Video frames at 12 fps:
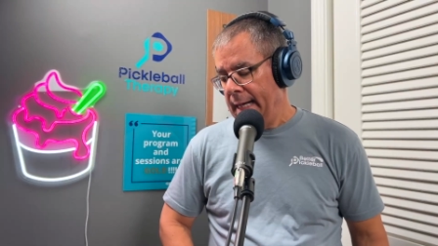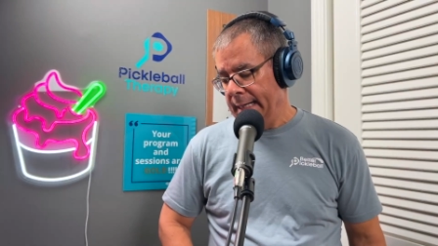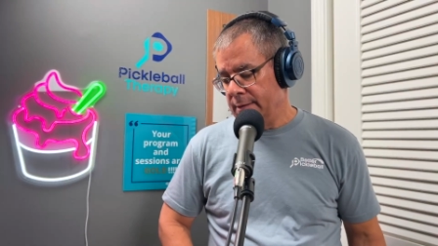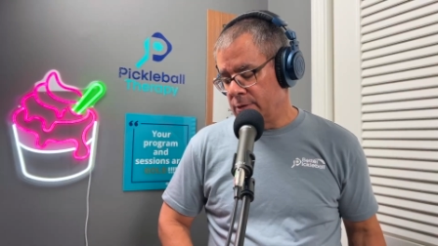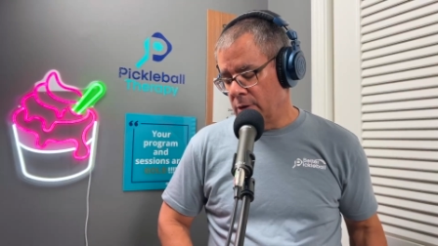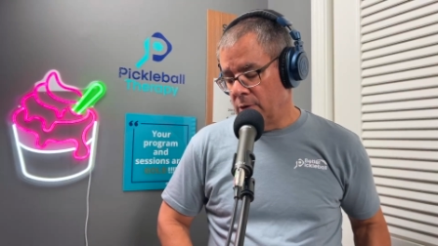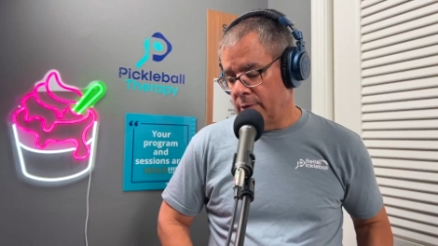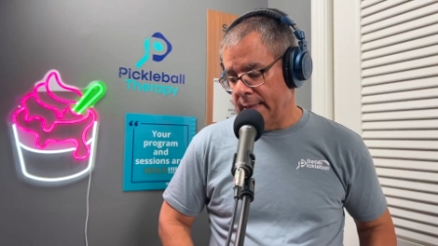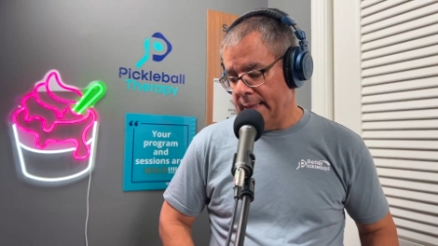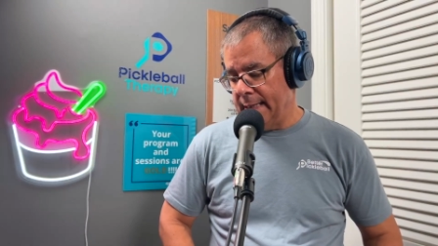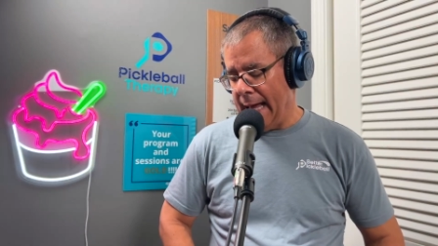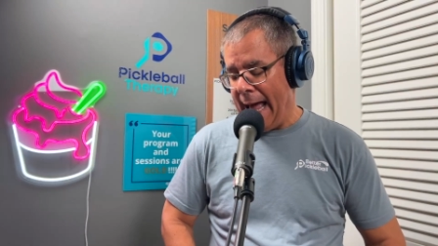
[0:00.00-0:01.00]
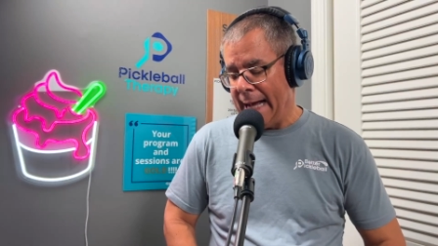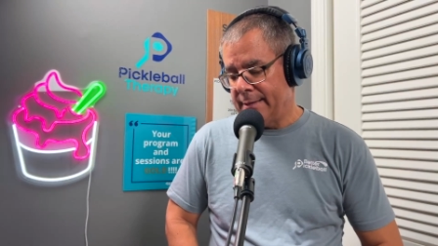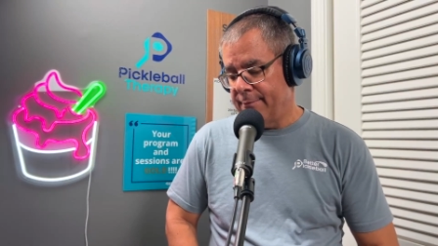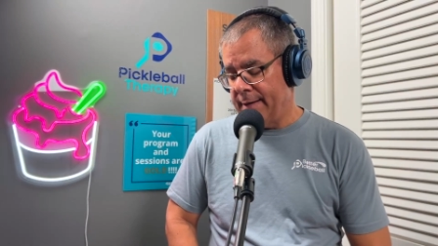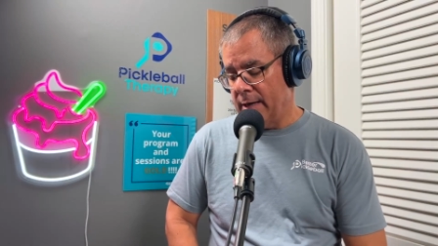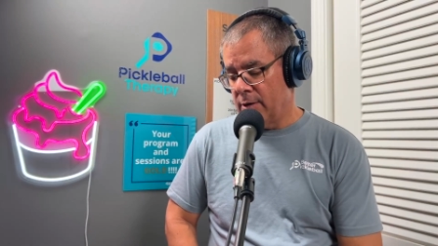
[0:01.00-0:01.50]
And so the
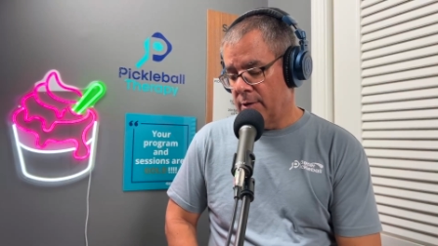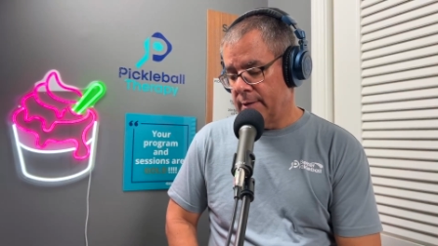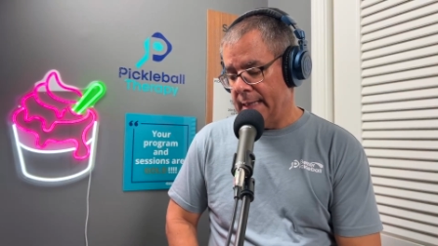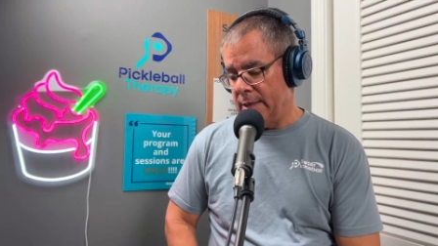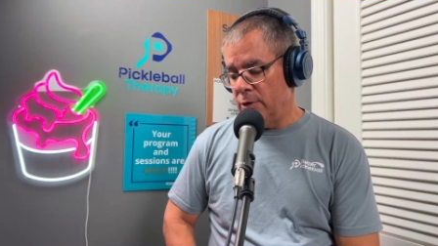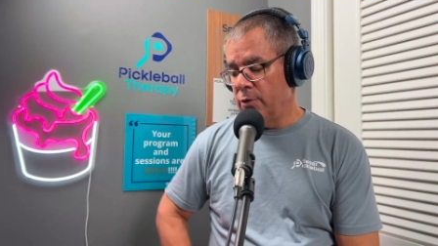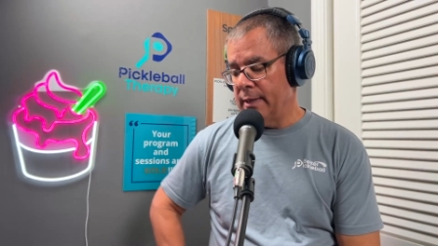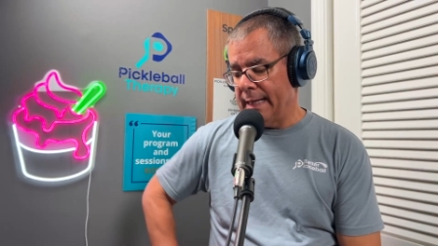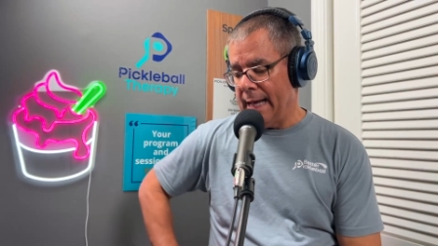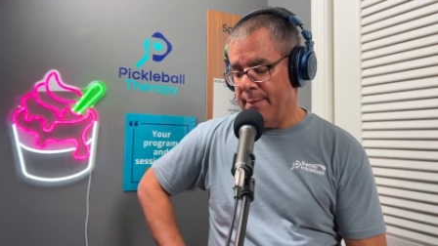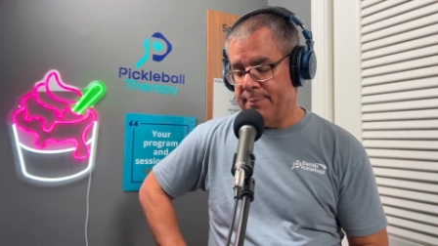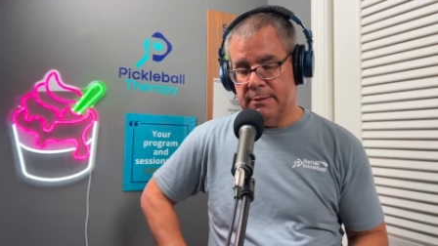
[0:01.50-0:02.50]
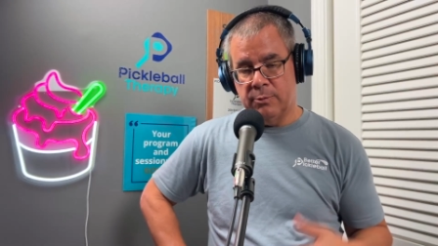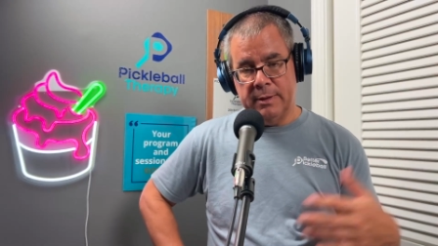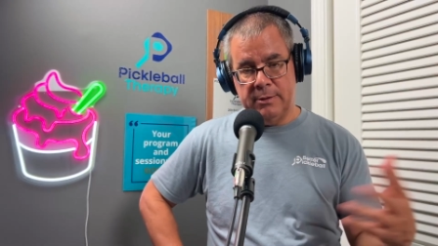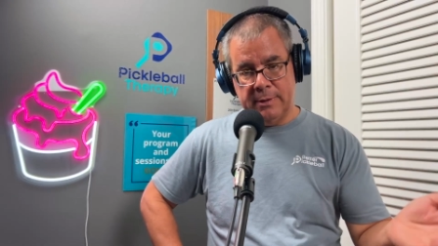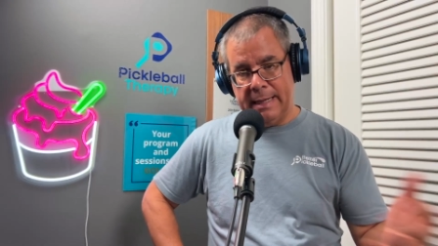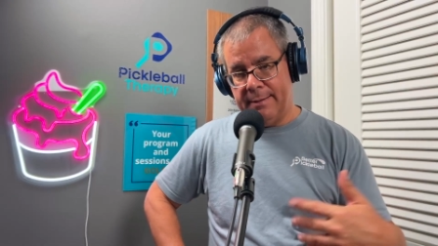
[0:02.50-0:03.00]
active error that you think happens
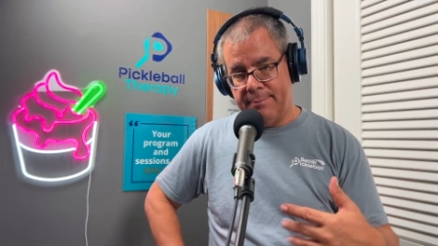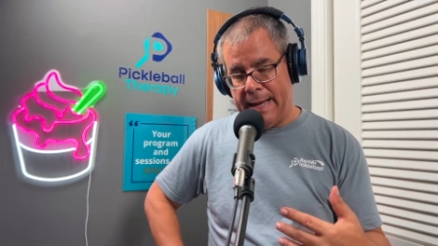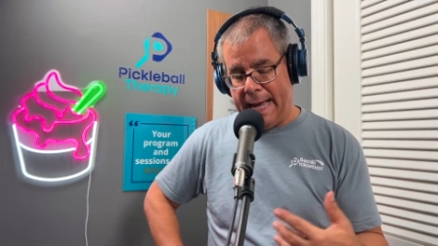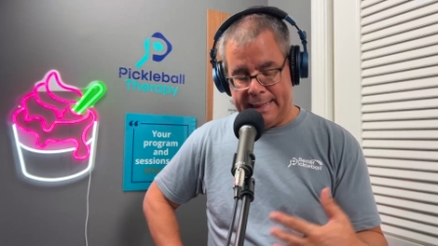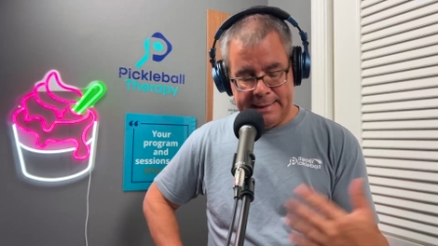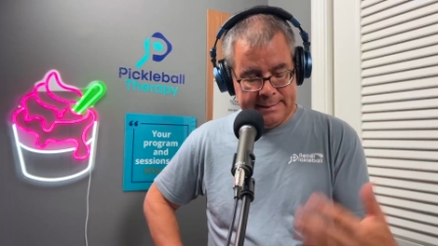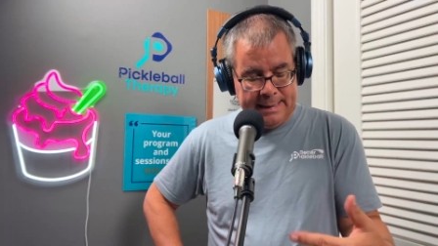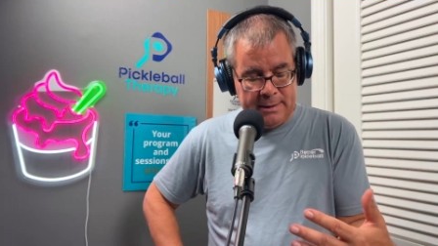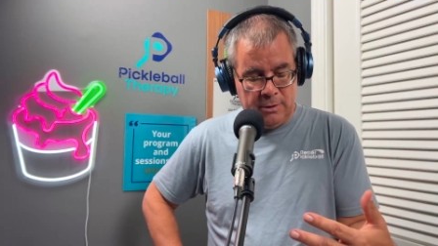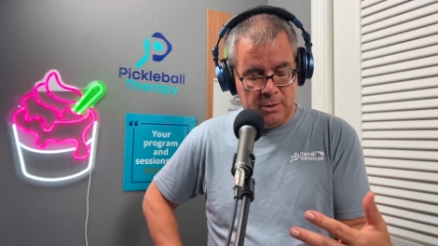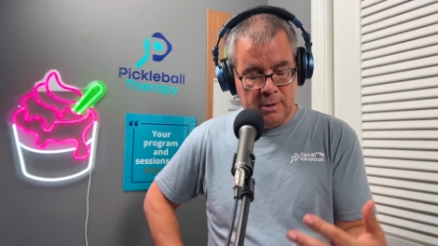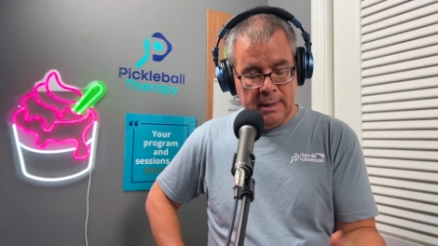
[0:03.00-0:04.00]
when you get banged is that you're